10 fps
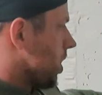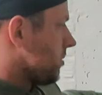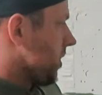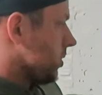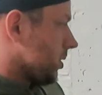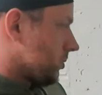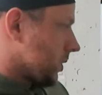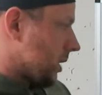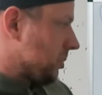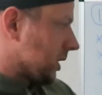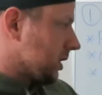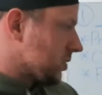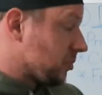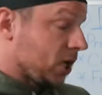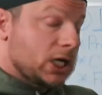Doug Miller, I picked
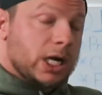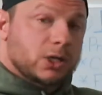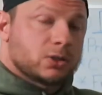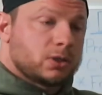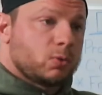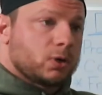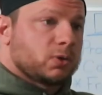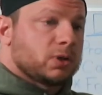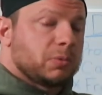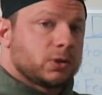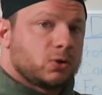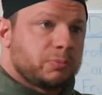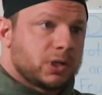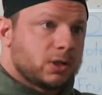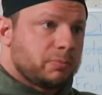his brain. I actually worked with him a little
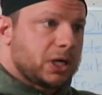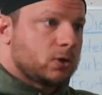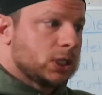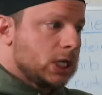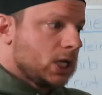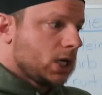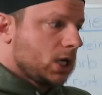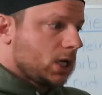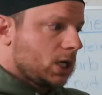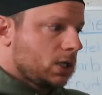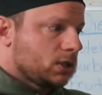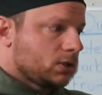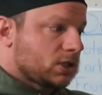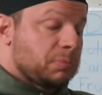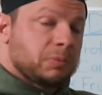bit about
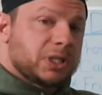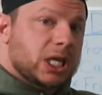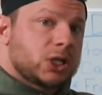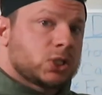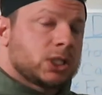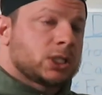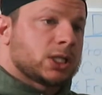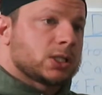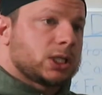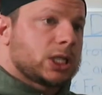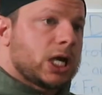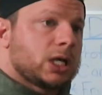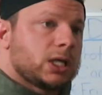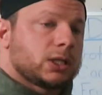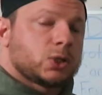supplementation and things like
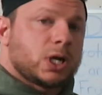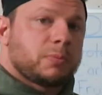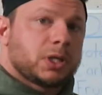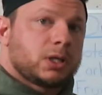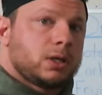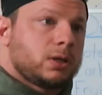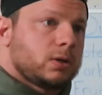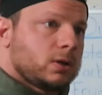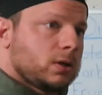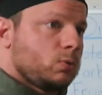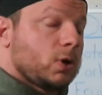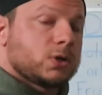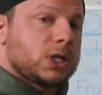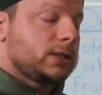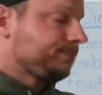that at the shop that he
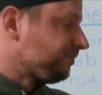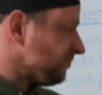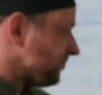works at.